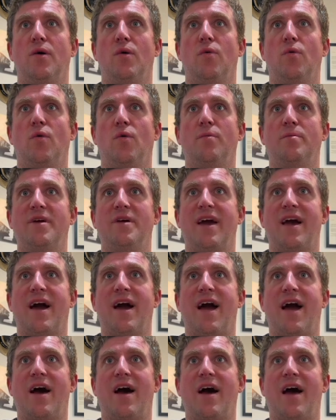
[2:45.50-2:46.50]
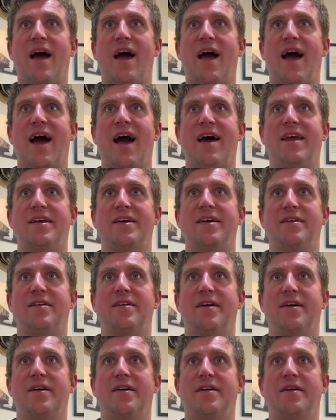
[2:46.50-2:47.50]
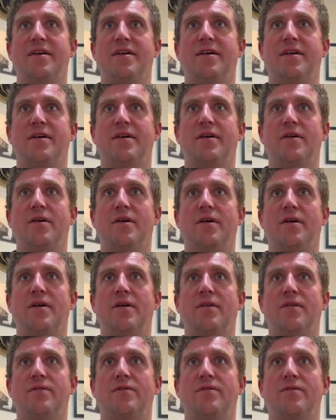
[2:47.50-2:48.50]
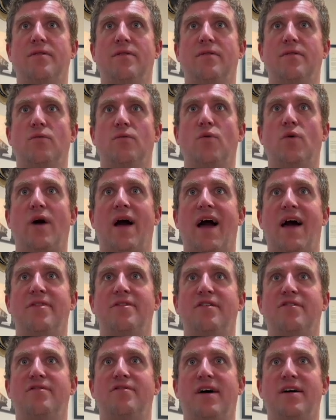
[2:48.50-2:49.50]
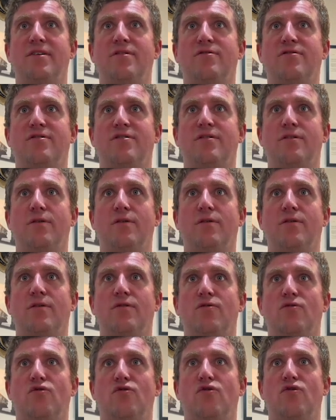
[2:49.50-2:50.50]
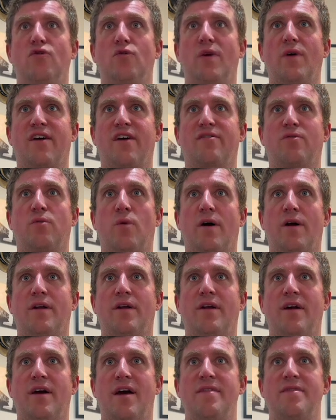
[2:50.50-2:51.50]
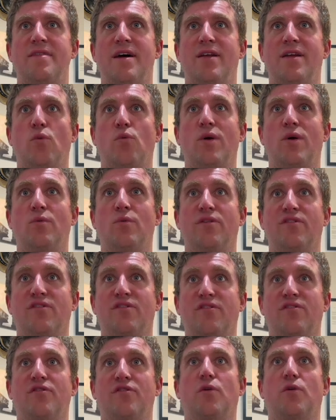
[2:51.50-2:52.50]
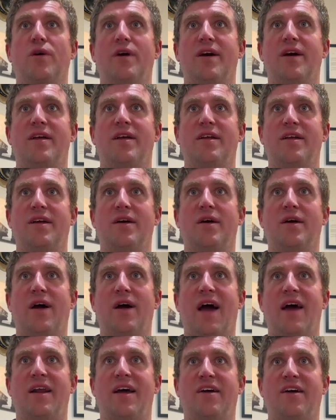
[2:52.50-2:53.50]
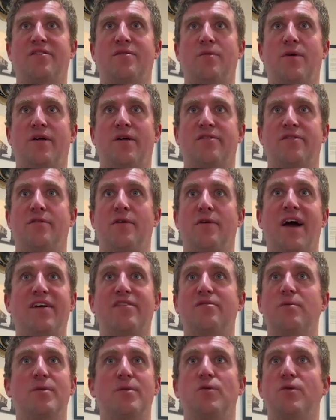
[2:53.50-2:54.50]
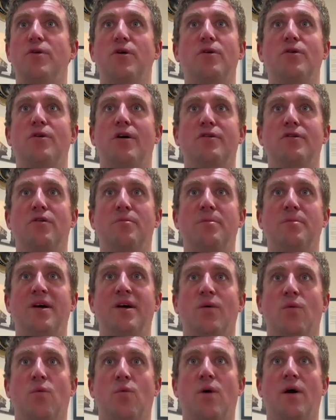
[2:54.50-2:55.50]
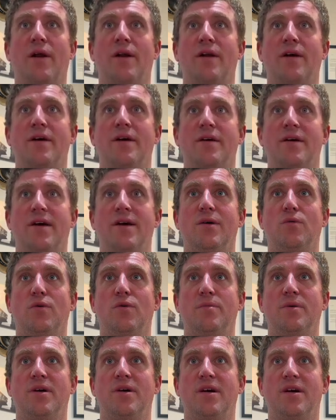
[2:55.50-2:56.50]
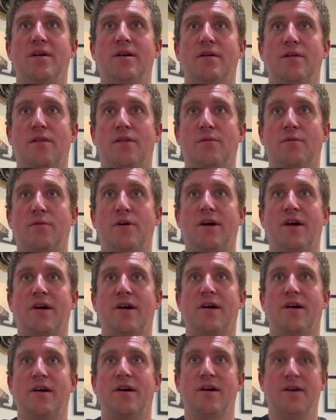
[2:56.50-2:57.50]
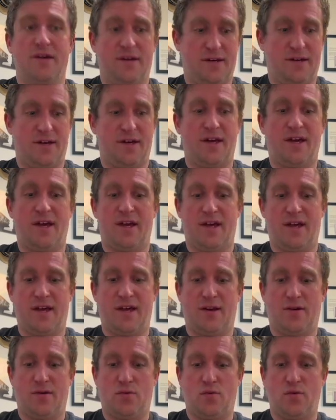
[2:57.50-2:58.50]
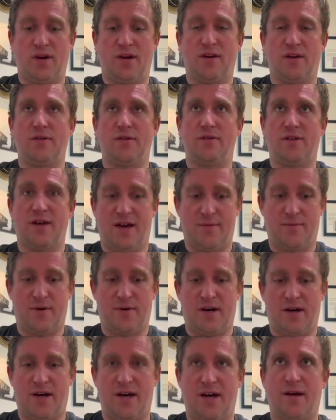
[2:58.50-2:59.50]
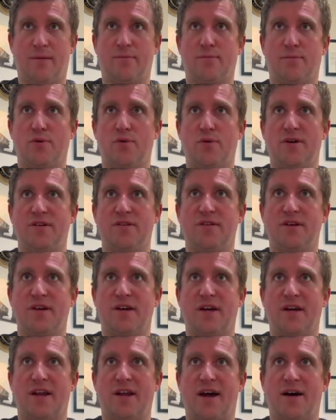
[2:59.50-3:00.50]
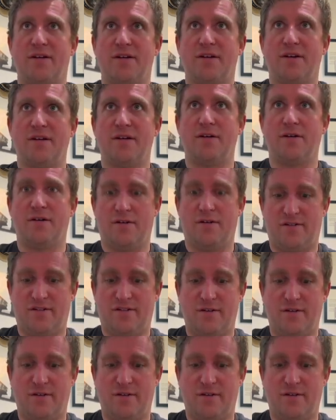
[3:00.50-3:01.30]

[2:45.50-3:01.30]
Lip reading: will be added, we'll add this value 2 to x1, and then we will store it at x1. So x1 will no longer be 1, it will be 3. And we can do that by printing it out here so